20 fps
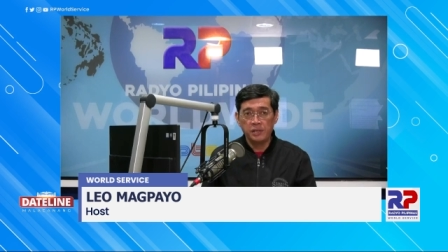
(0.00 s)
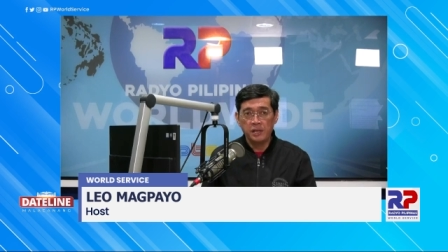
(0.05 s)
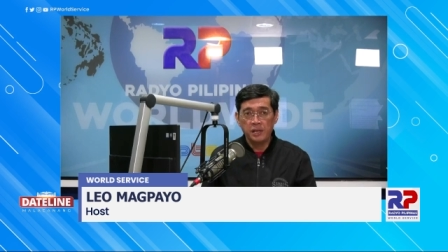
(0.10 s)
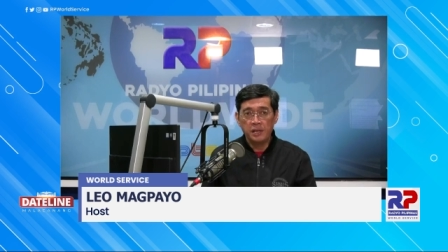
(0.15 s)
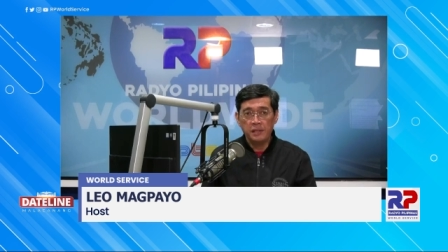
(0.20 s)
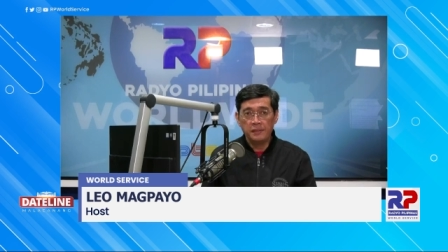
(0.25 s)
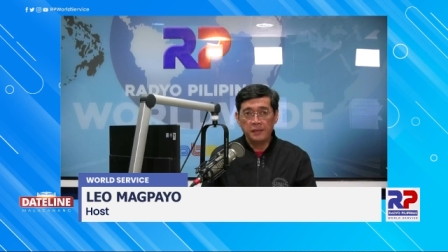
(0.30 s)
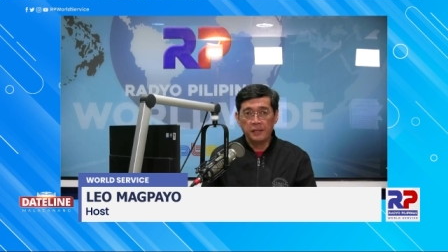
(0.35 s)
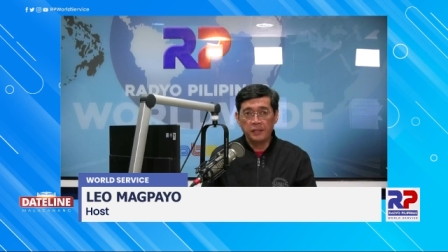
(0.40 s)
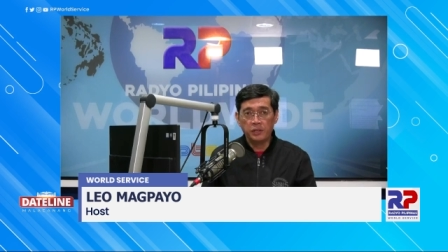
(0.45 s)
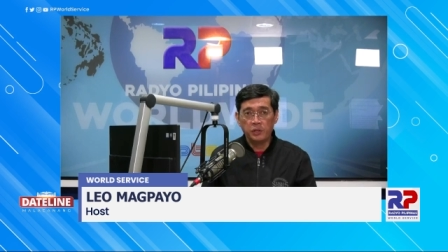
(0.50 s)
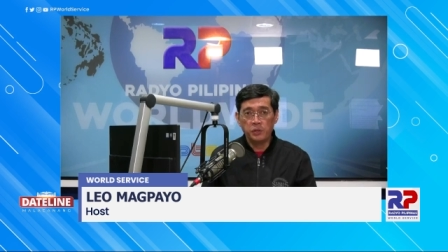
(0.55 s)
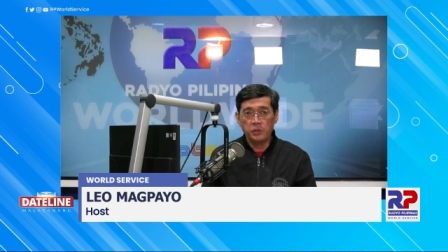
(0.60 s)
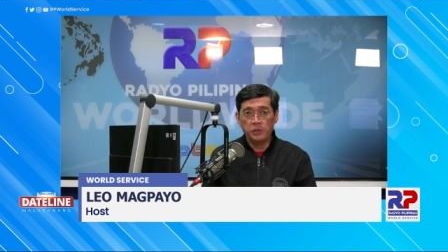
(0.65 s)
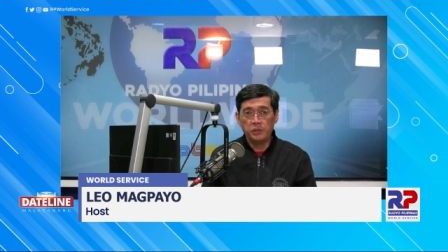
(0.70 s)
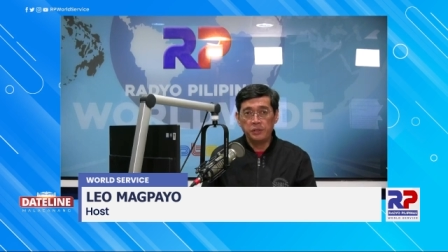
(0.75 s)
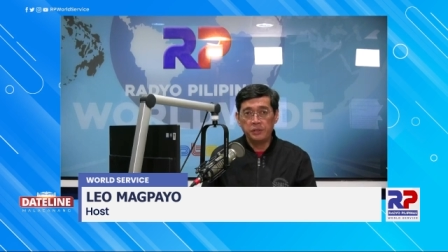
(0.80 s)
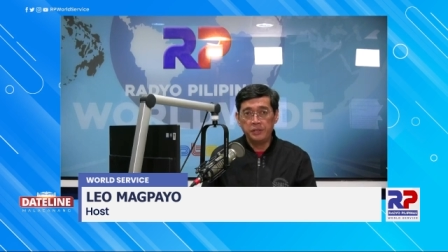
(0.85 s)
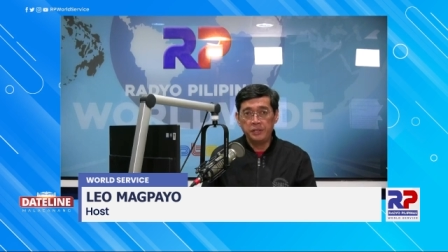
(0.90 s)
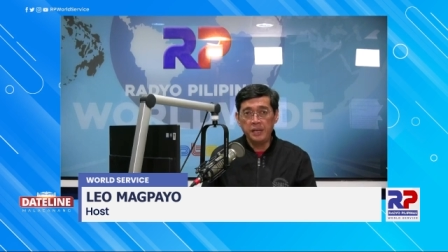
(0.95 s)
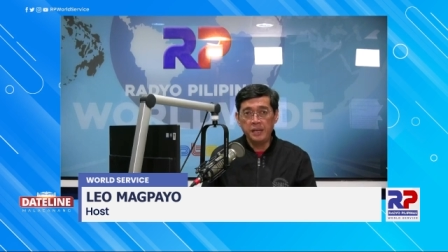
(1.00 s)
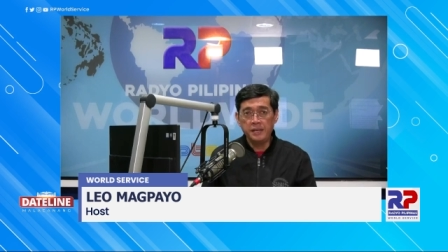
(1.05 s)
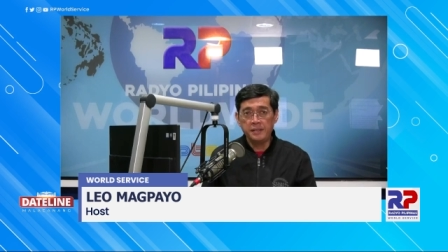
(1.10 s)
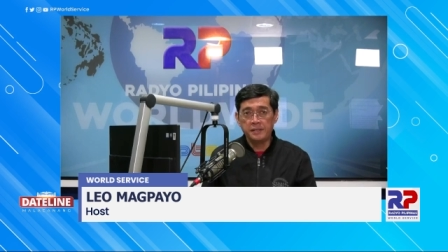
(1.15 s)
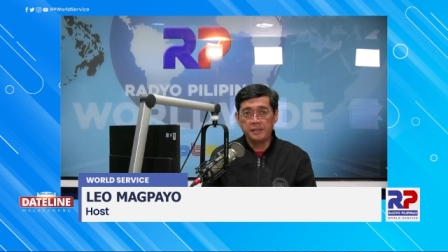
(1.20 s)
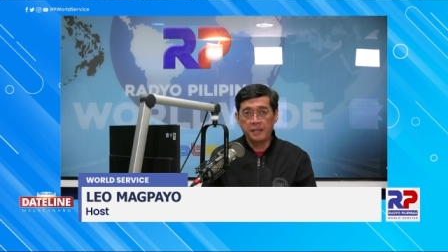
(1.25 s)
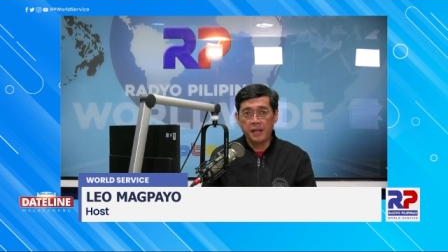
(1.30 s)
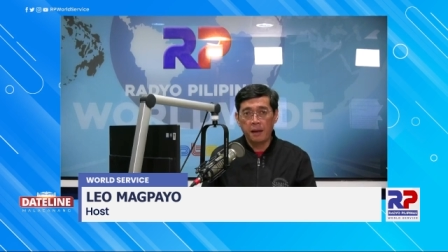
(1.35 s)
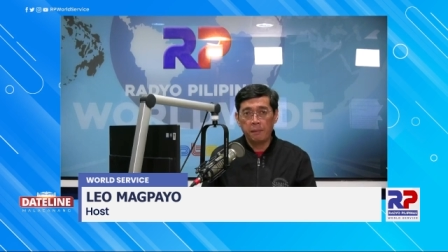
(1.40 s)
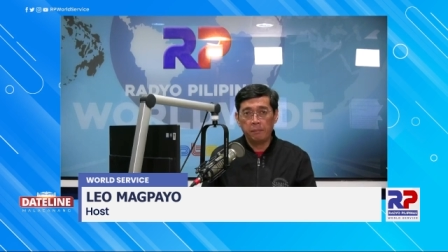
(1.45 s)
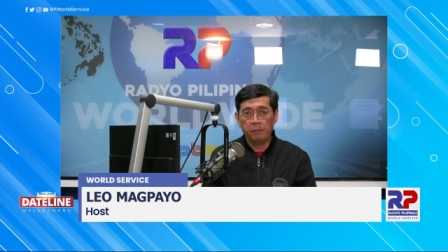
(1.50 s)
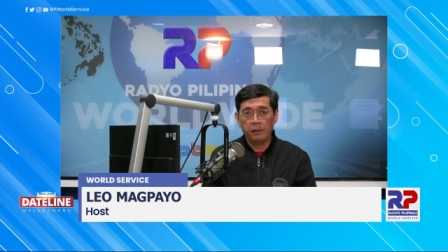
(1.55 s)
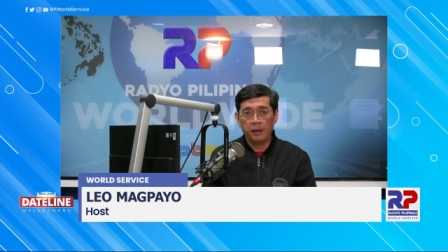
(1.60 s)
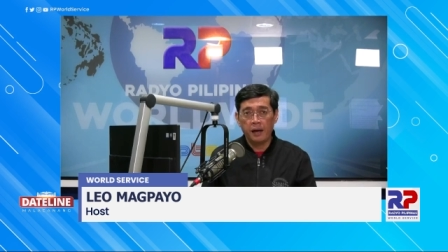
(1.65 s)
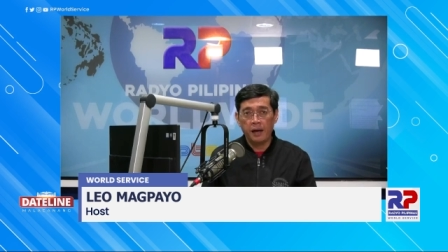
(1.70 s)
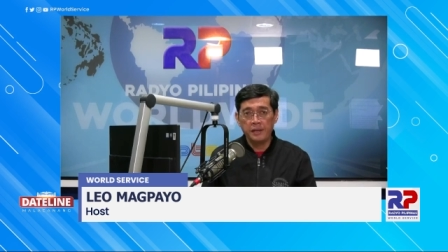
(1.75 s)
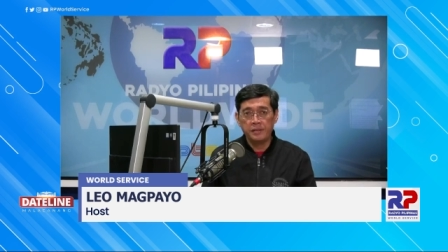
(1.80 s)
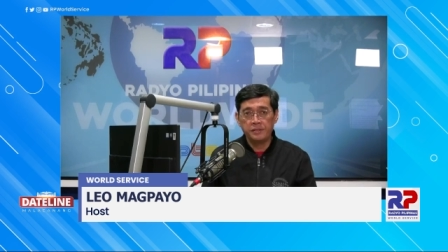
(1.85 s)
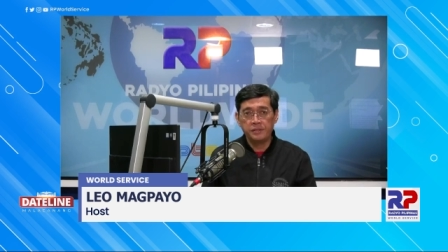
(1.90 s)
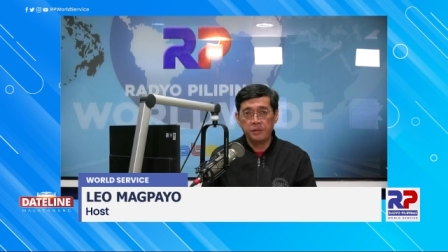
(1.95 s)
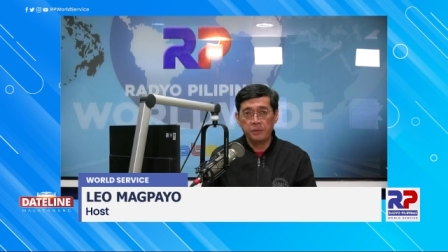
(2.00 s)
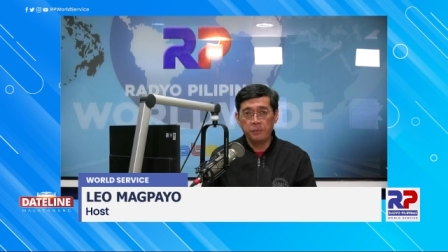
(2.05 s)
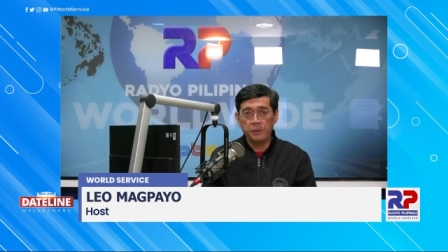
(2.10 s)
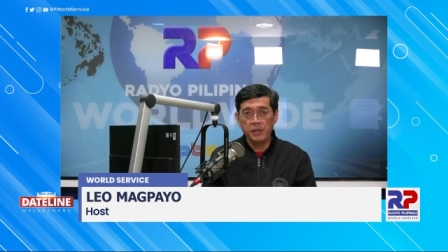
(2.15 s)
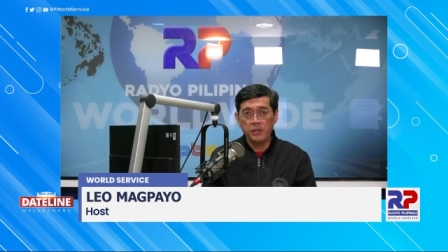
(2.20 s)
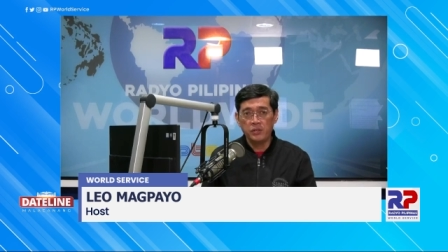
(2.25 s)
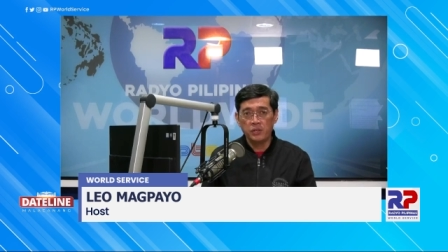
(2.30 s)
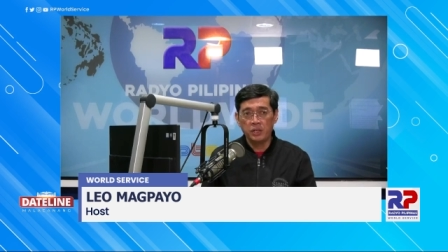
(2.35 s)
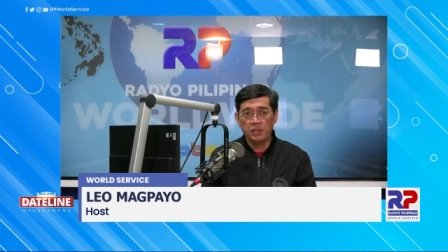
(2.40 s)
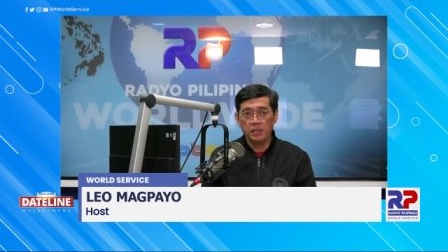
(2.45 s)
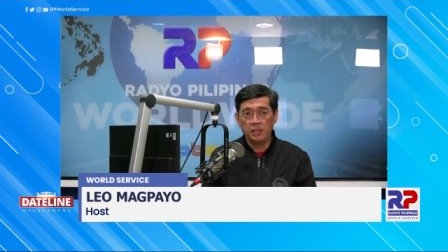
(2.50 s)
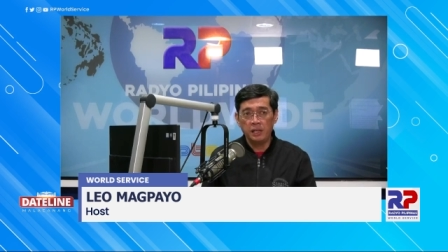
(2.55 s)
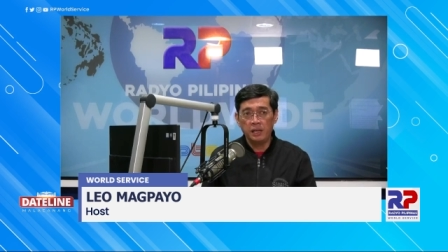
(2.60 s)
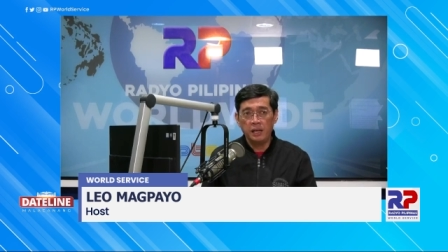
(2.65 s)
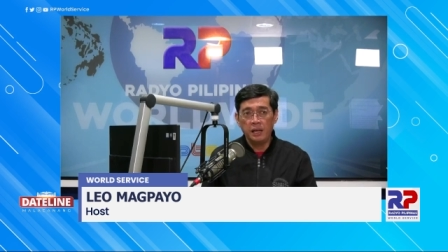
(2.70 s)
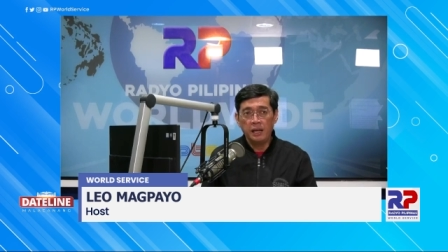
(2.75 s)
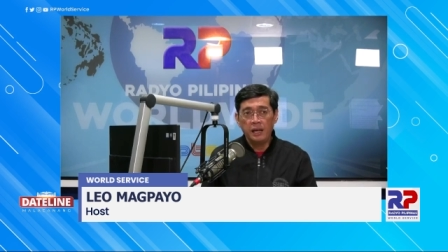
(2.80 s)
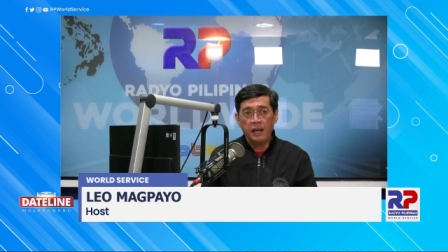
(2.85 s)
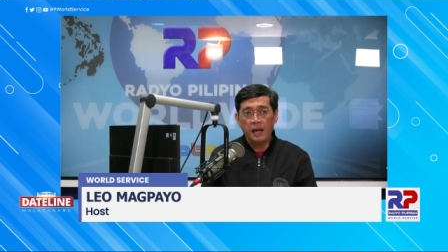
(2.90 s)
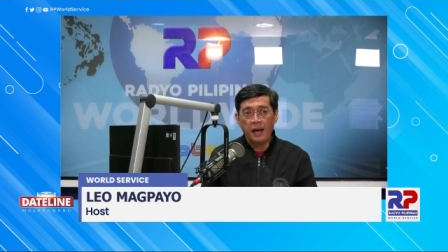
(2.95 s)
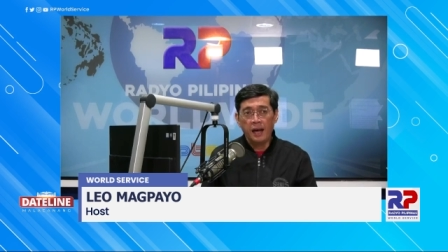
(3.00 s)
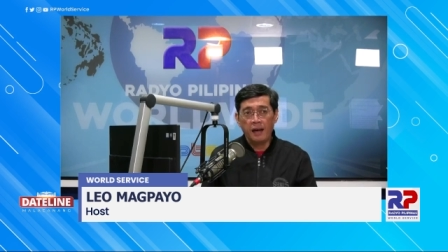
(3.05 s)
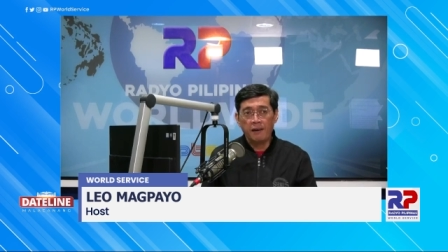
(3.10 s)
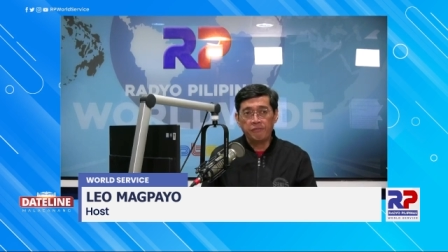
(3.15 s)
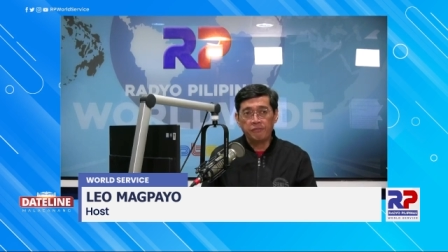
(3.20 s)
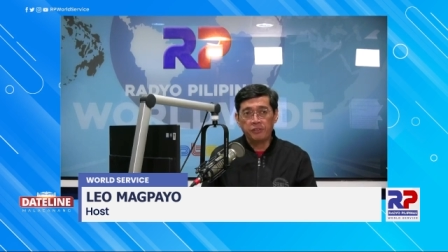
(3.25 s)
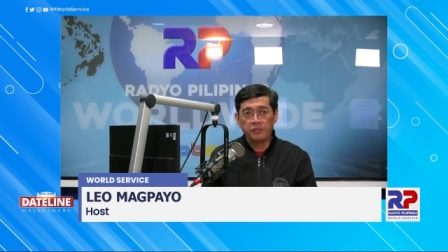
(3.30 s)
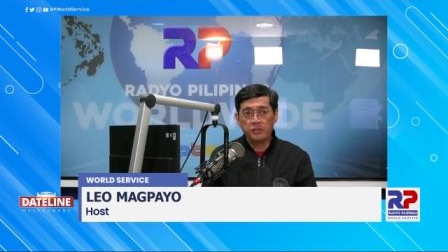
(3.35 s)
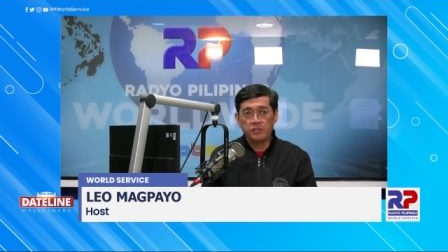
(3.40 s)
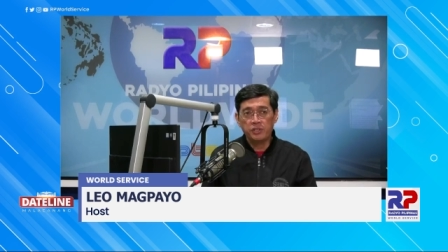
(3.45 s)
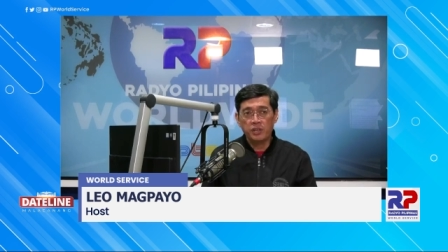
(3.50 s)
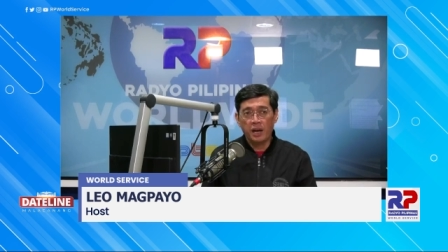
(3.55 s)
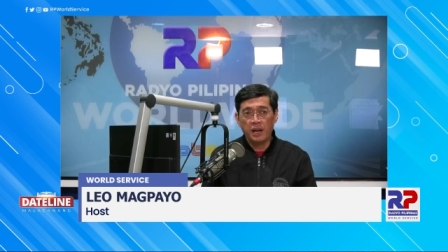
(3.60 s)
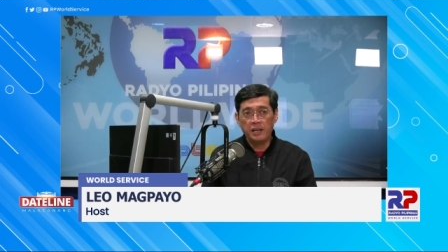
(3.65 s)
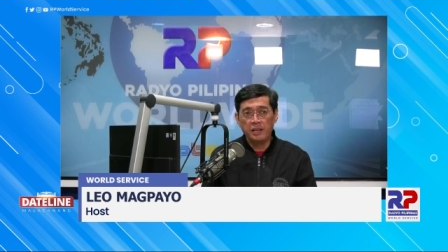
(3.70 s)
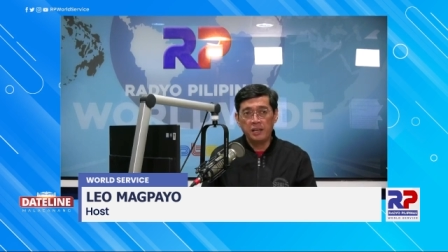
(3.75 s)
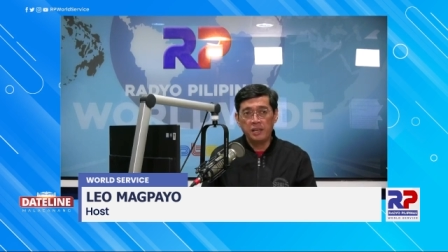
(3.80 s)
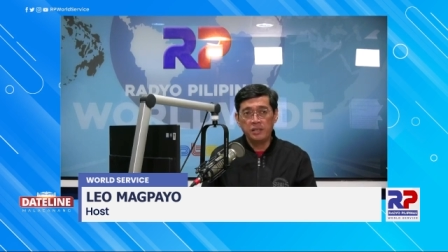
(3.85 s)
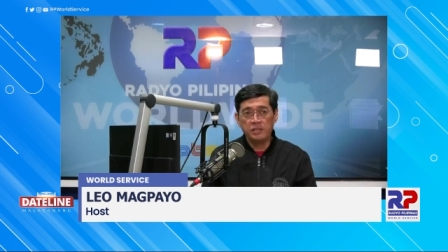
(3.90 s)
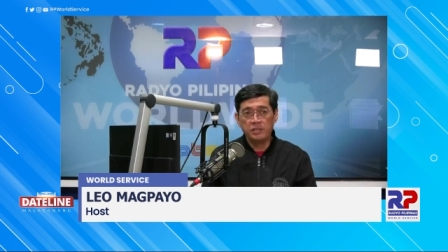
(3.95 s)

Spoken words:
that could destabilize the region after Chinese